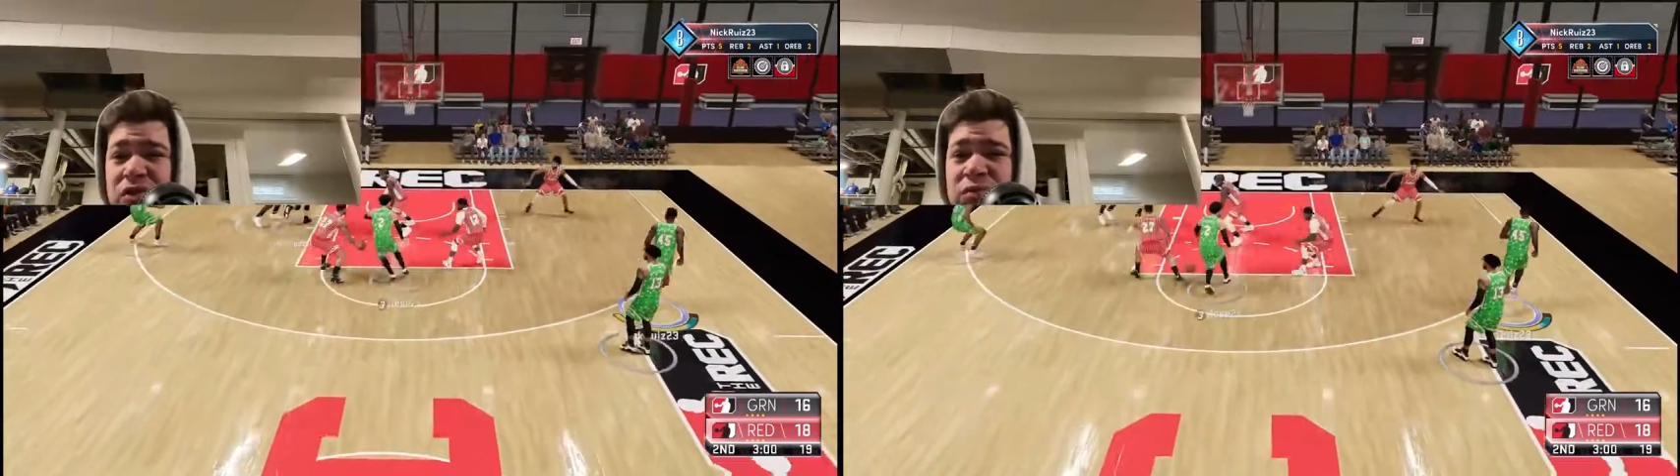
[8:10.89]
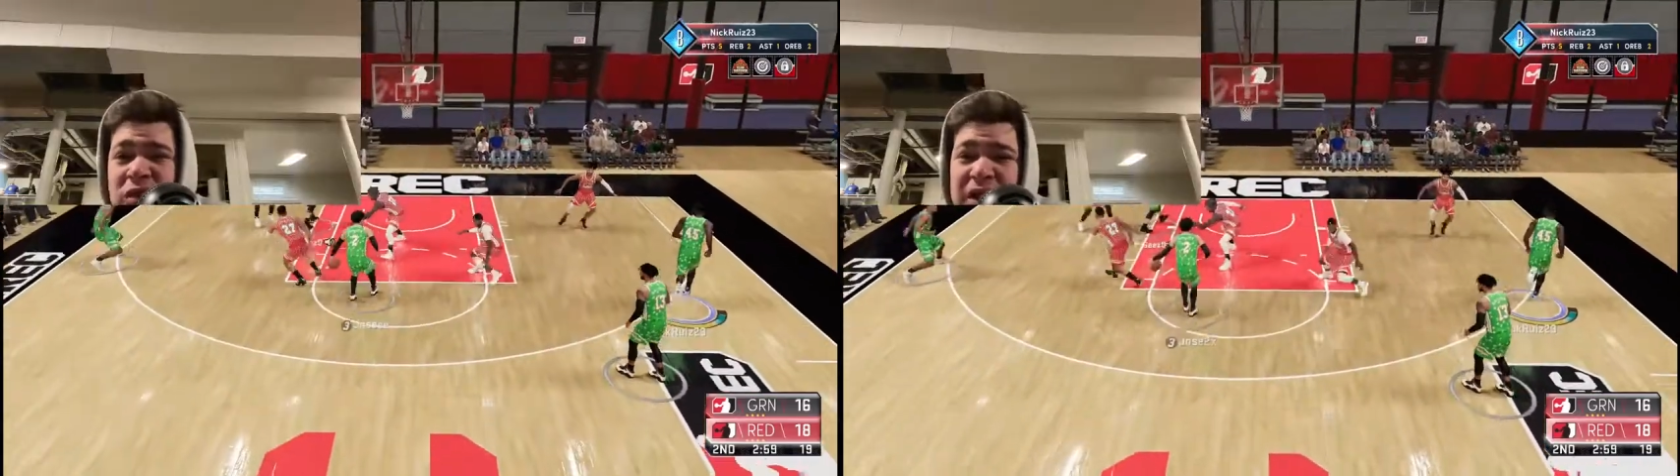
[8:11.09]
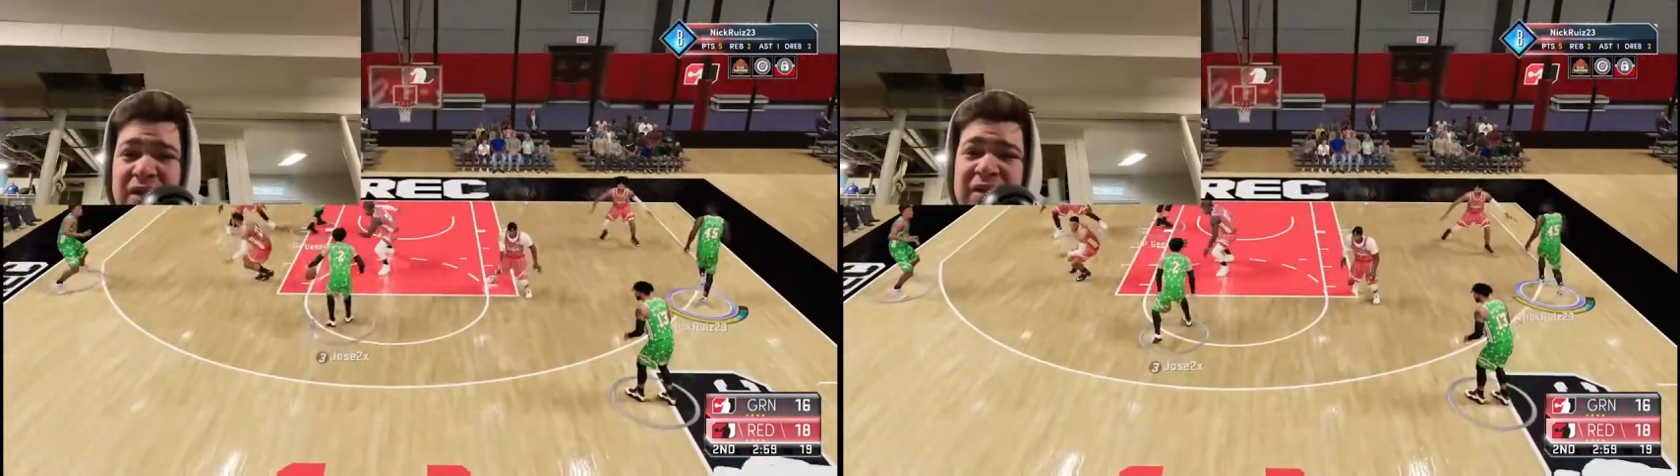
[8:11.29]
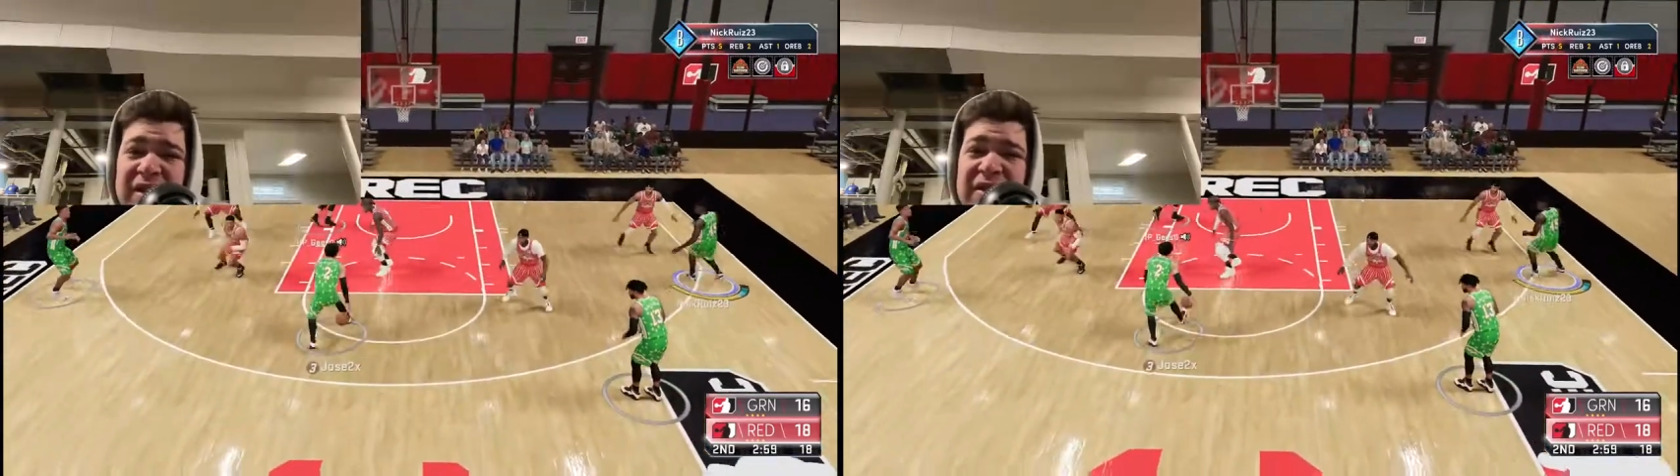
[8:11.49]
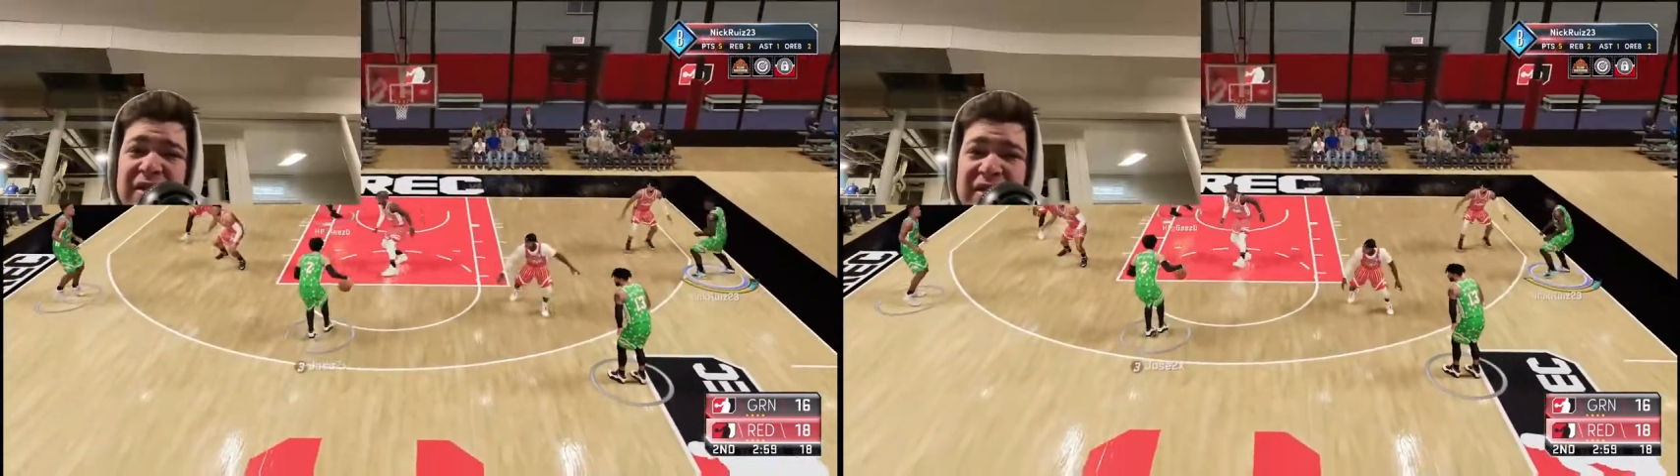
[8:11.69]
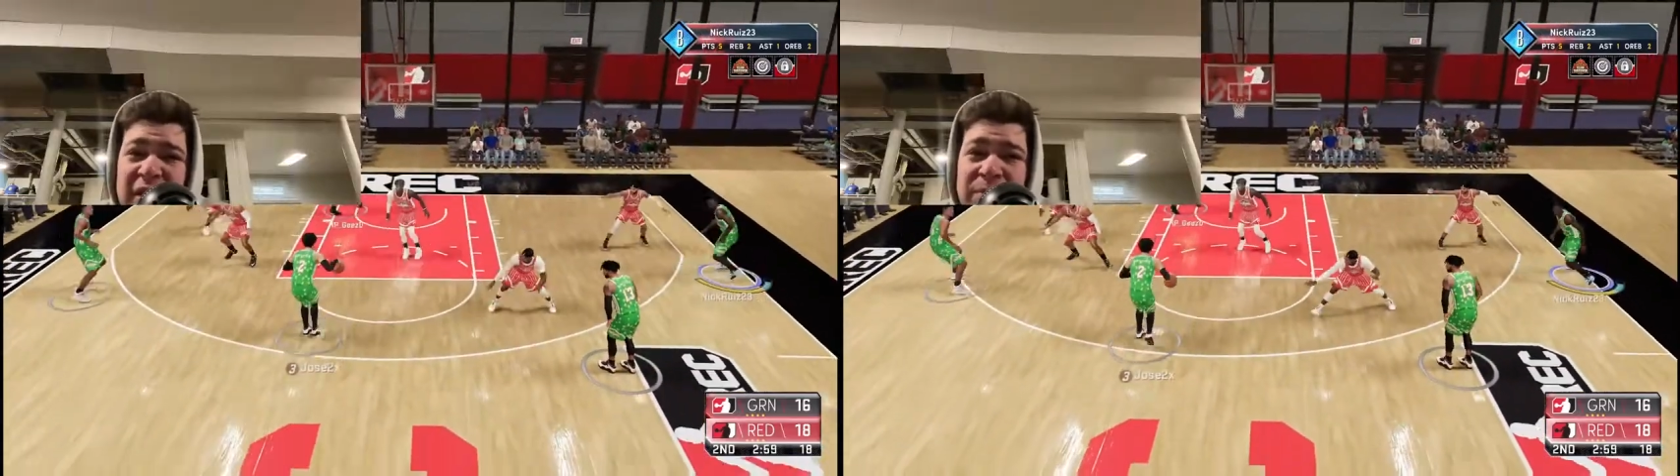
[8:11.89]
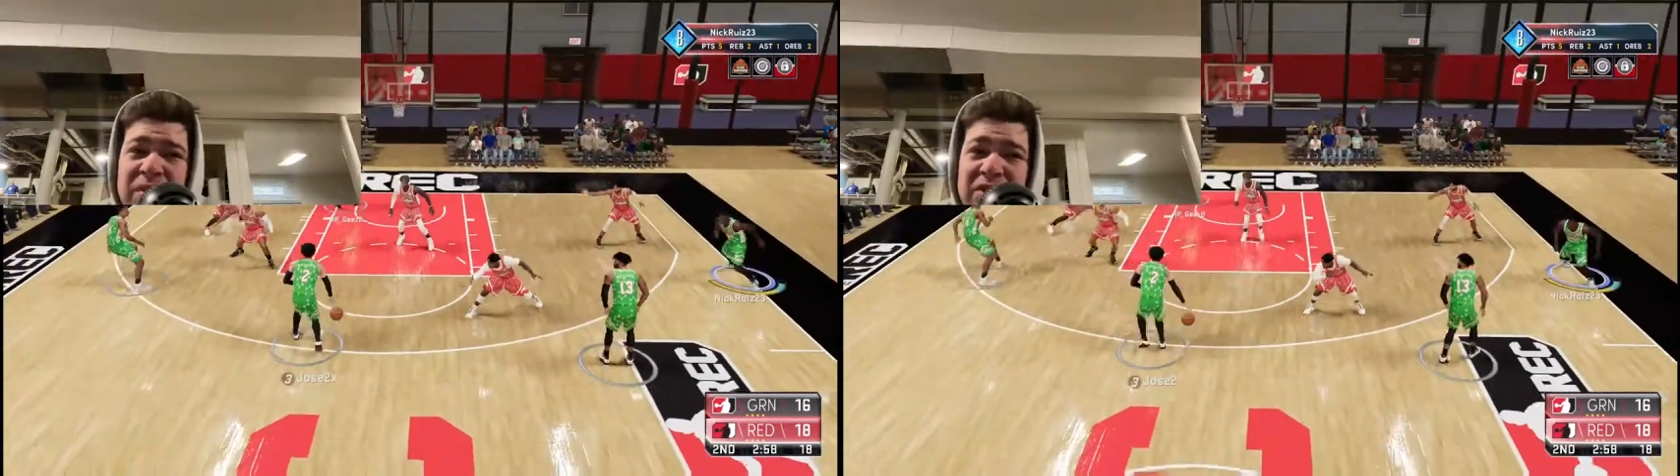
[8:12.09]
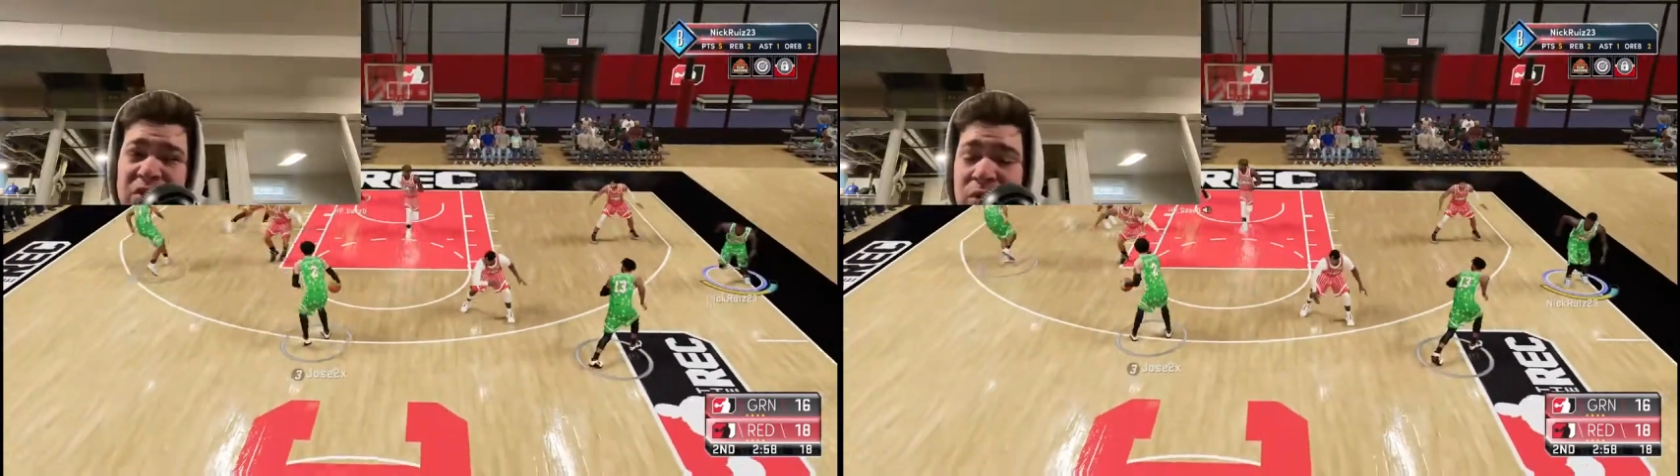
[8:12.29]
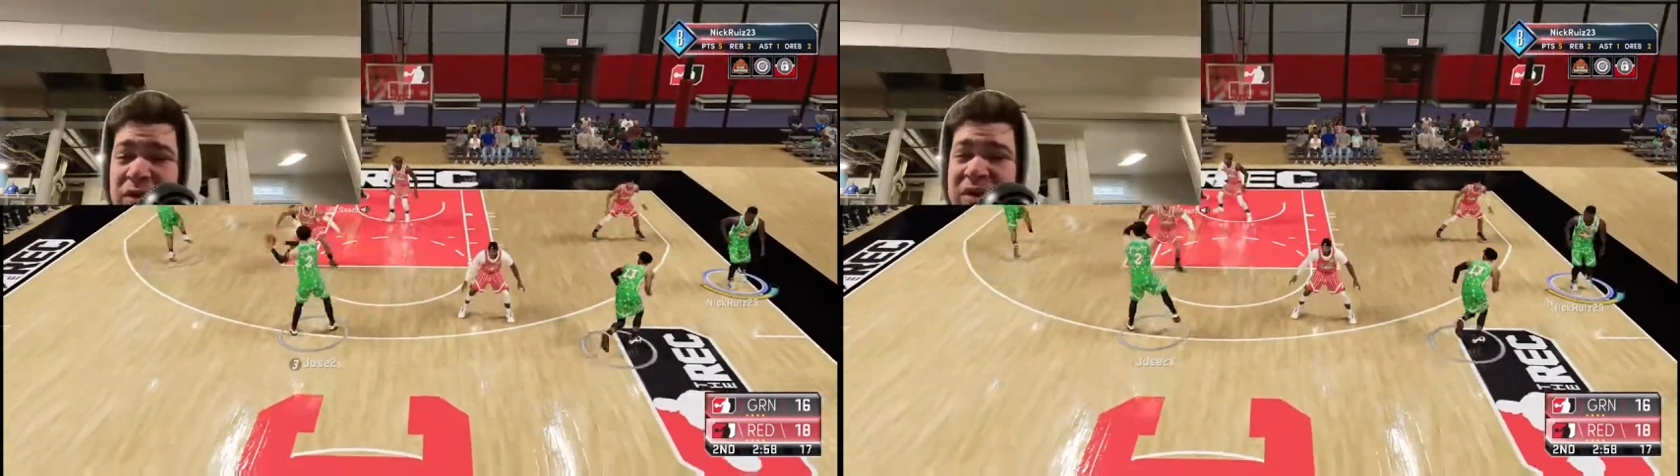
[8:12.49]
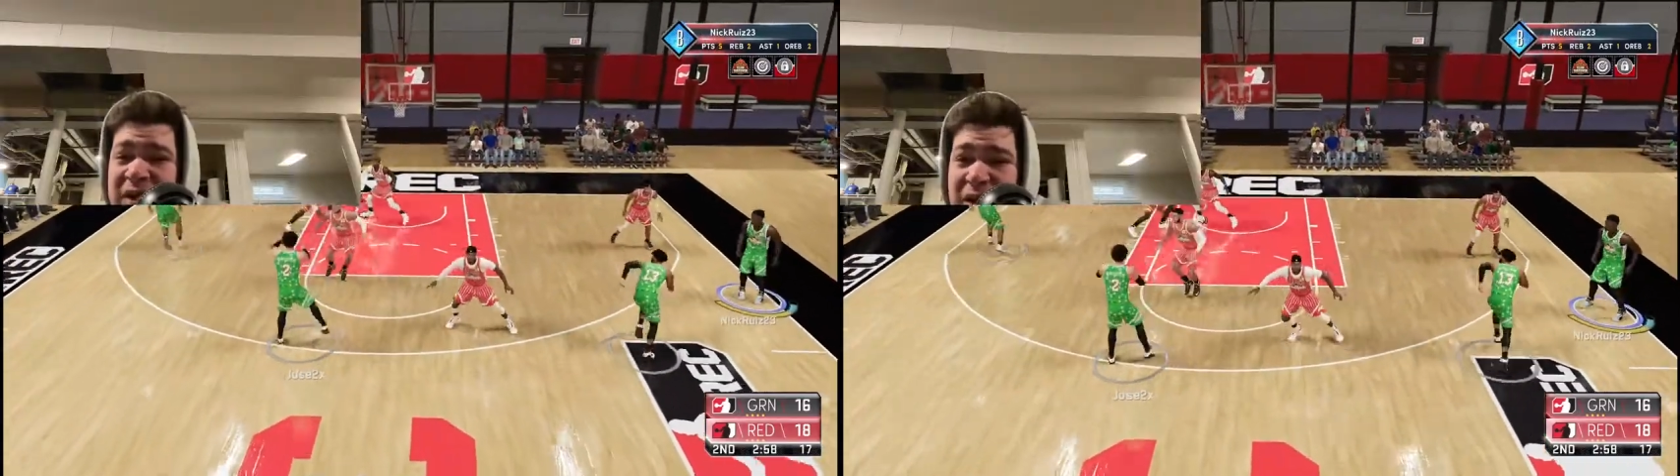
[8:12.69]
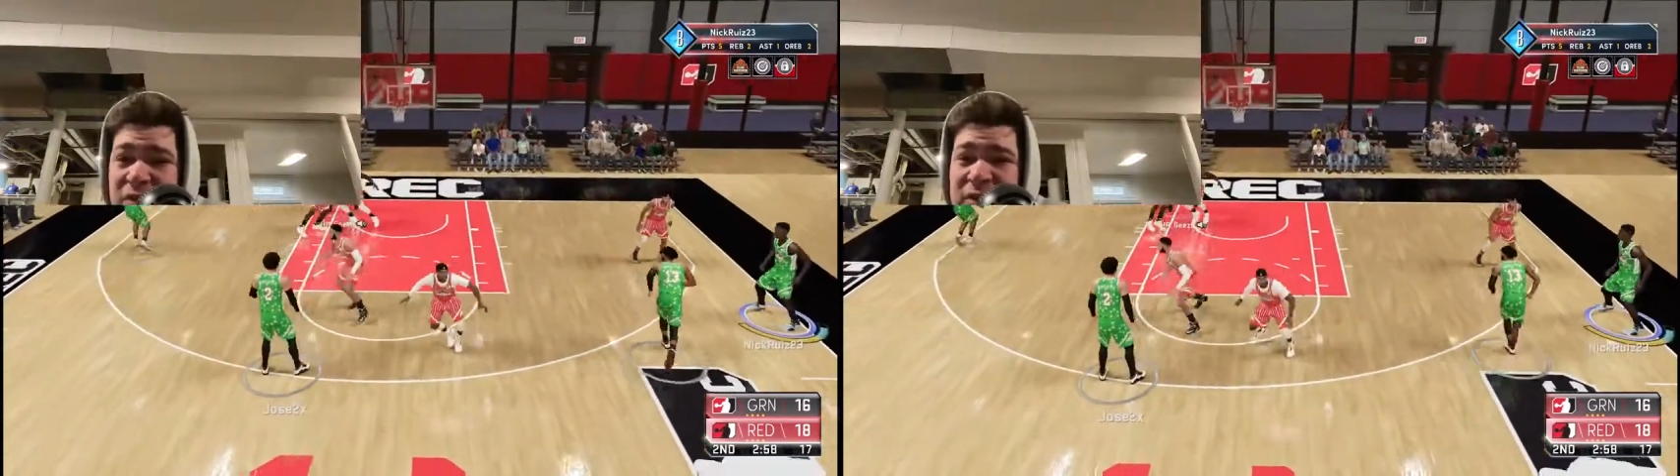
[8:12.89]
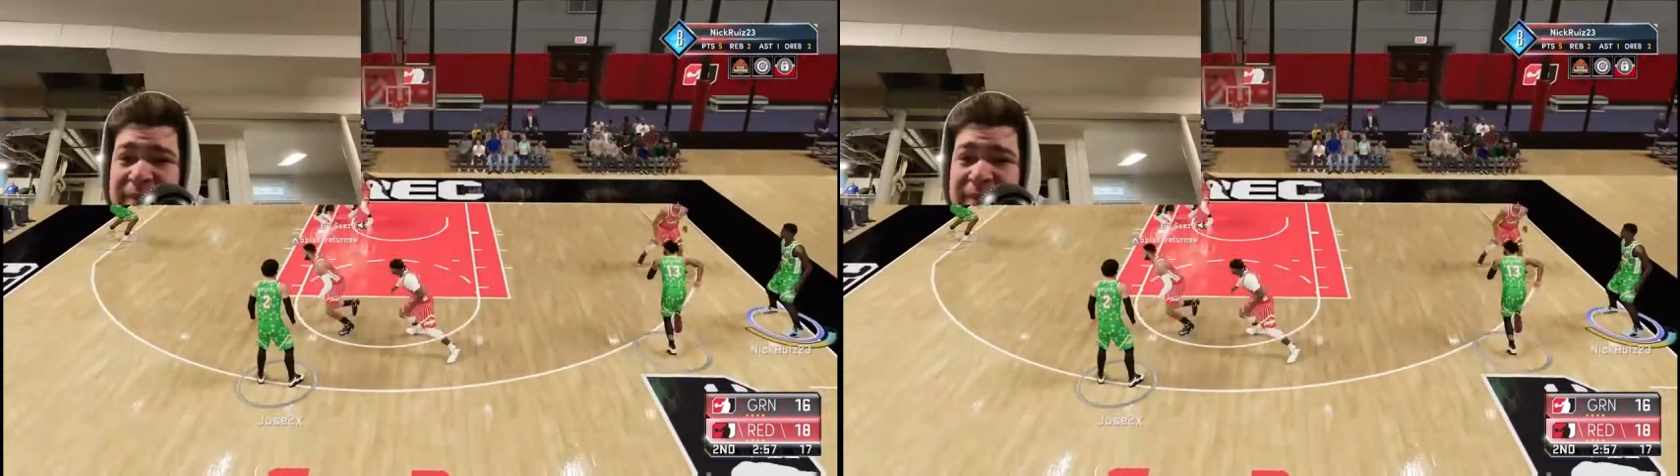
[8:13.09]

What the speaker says: brands into separate stores now?